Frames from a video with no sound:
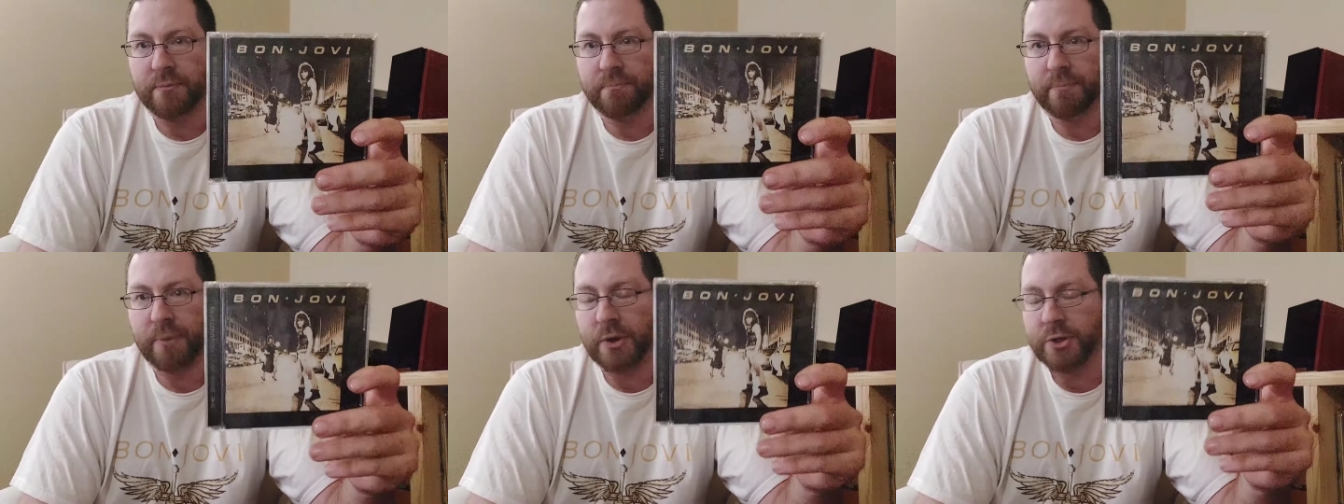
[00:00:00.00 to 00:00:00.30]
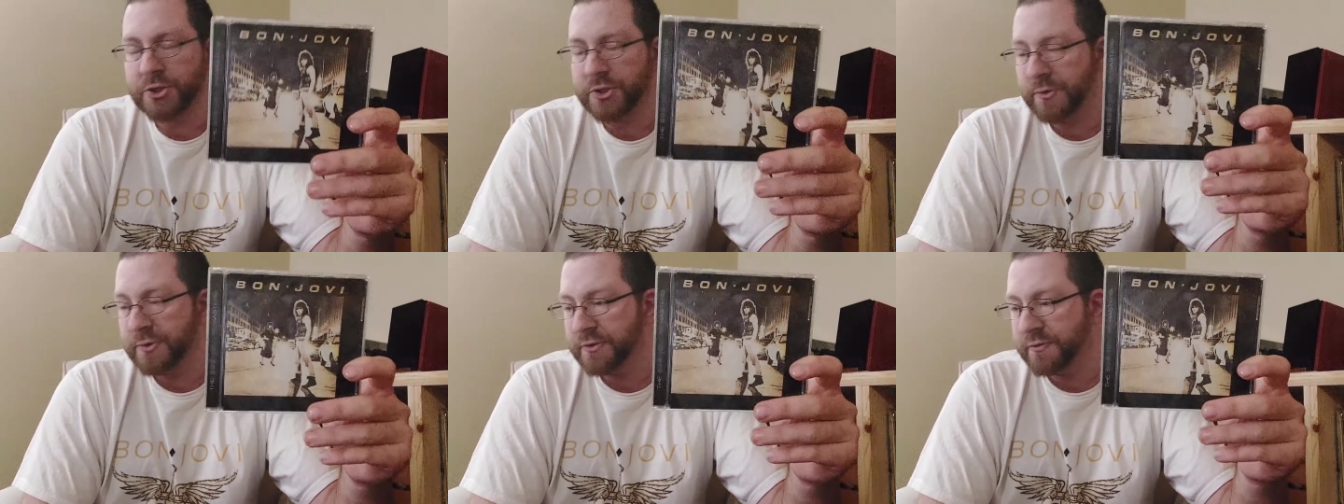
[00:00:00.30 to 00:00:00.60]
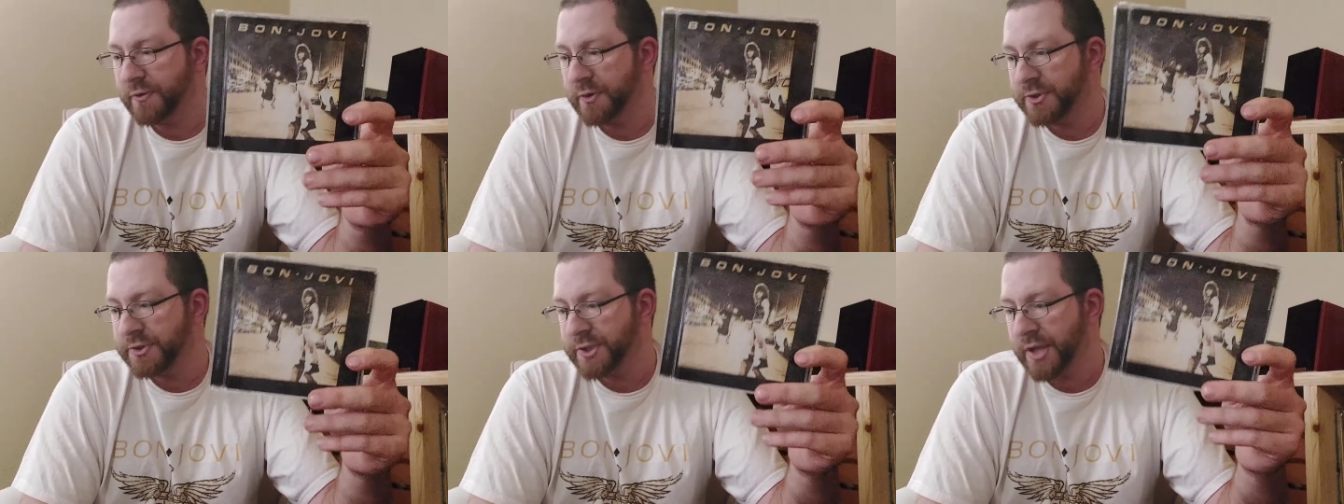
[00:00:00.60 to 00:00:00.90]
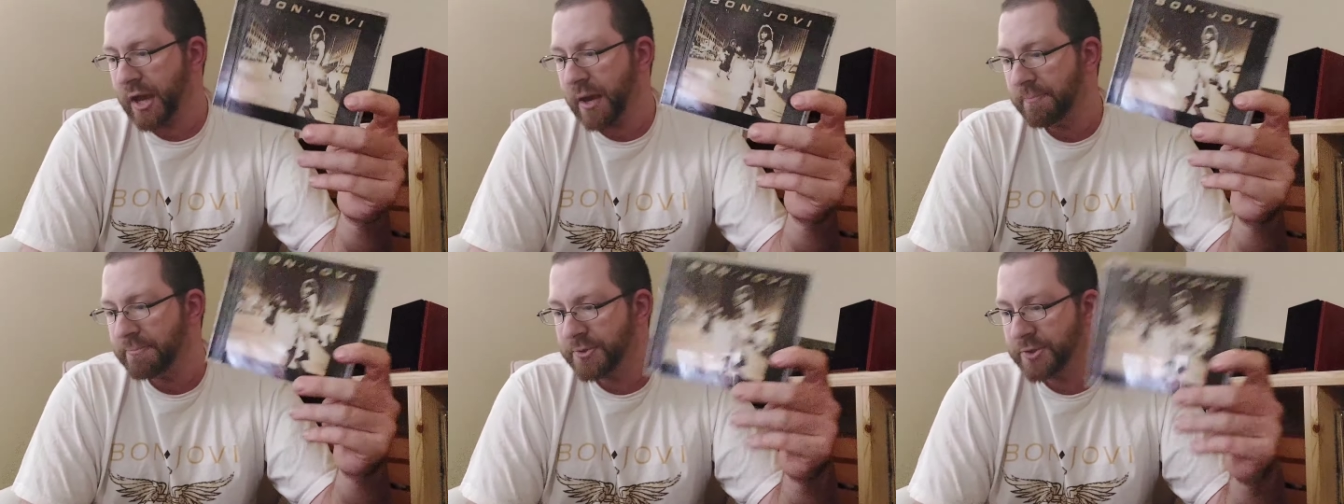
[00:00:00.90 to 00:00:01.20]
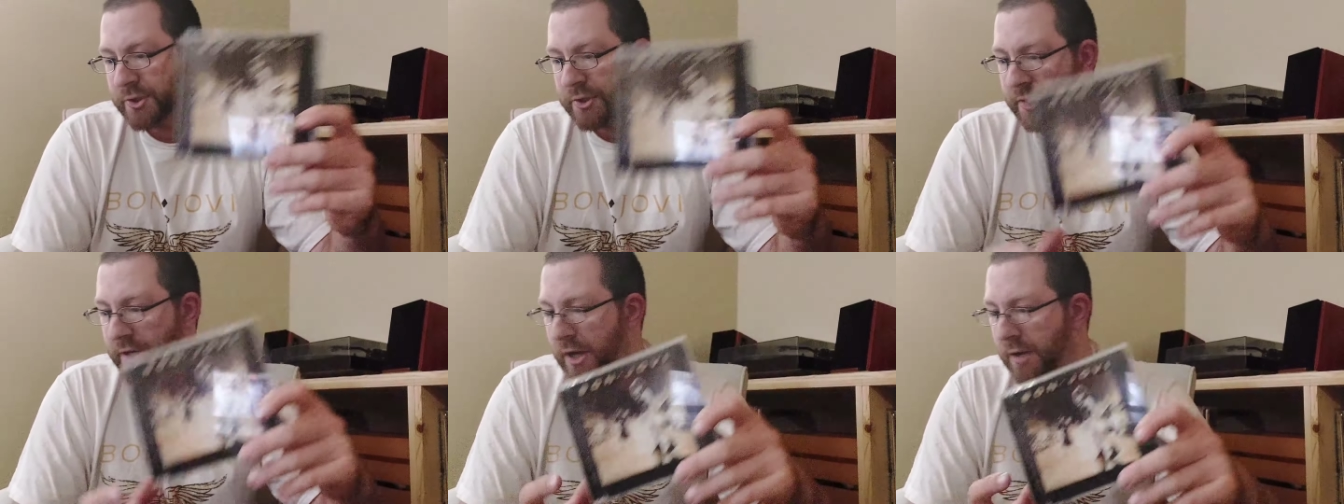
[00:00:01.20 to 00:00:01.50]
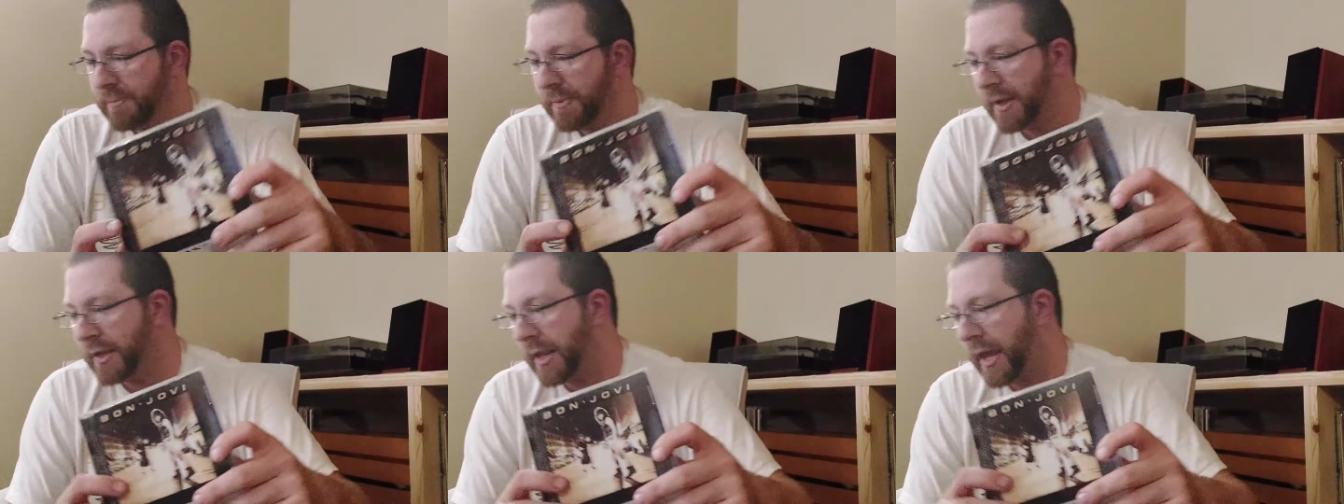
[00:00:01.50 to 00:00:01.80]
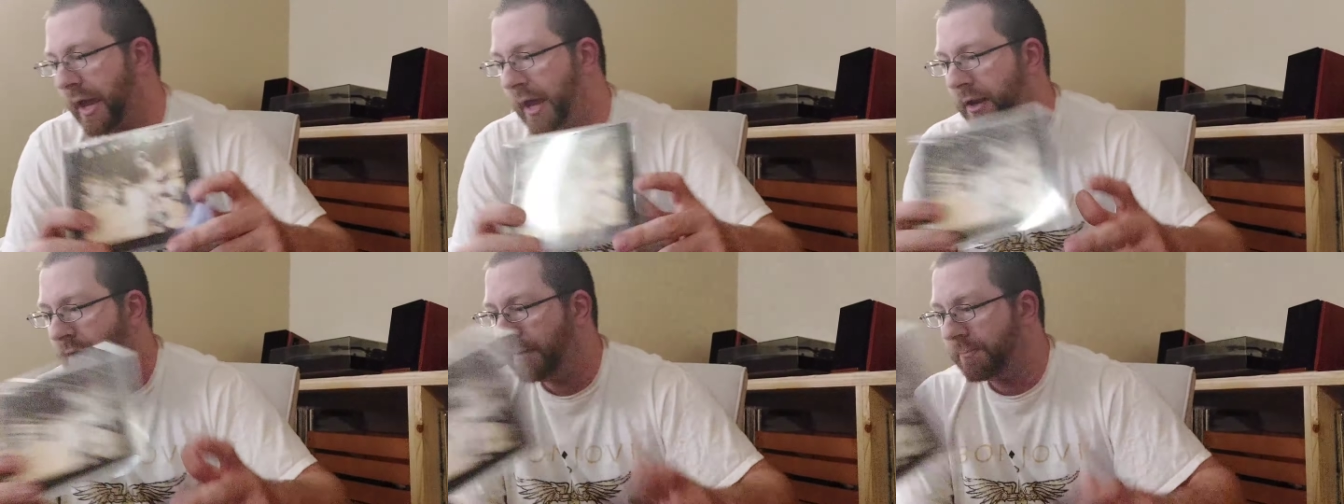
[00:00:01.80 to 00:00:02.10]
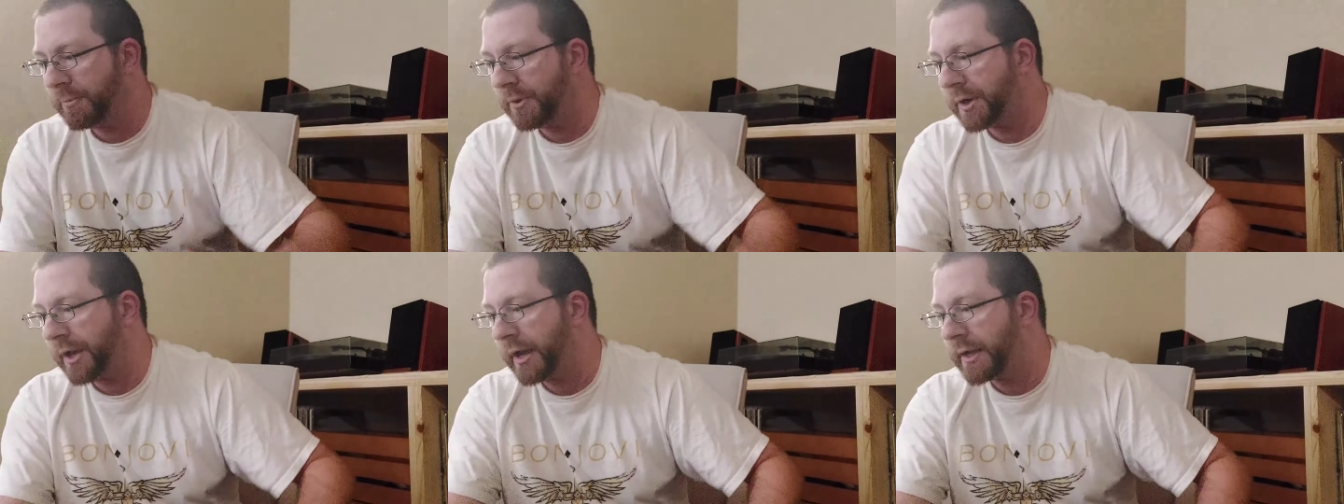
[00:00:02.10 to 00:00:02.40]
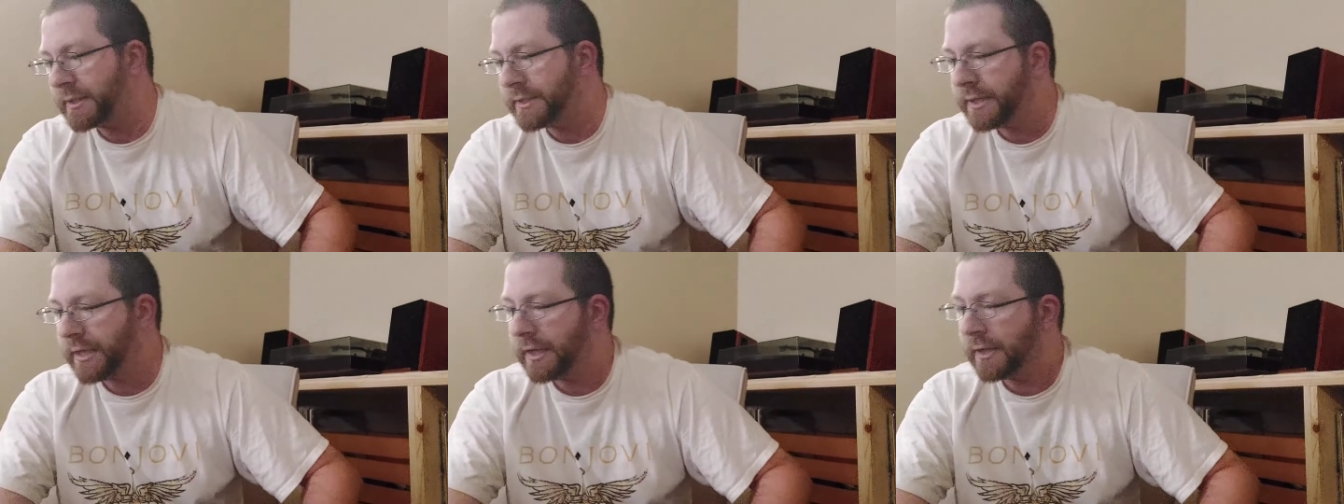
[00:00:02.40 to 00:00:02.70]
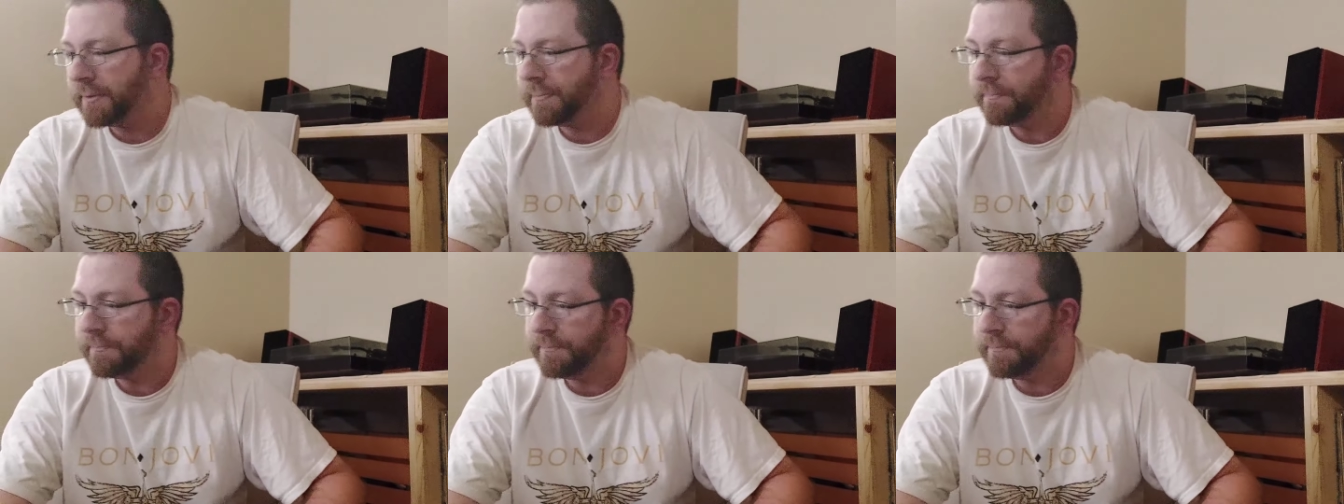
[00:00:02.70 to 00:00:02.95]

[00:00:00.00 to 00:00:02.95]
Bon Jovi's first album is going to come in at number 19.